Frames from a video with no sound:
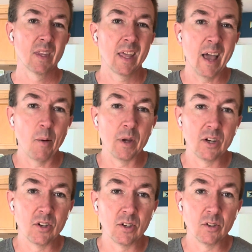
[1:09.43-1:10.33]
How many
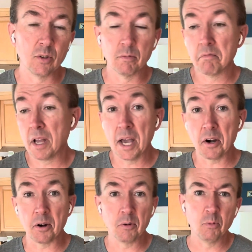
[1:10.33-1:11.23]
do you do? I
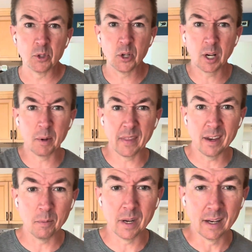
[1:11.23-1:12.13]
don't know, we'll talk about that in a
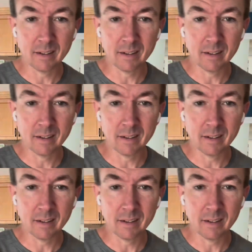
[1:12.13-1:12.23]
minute.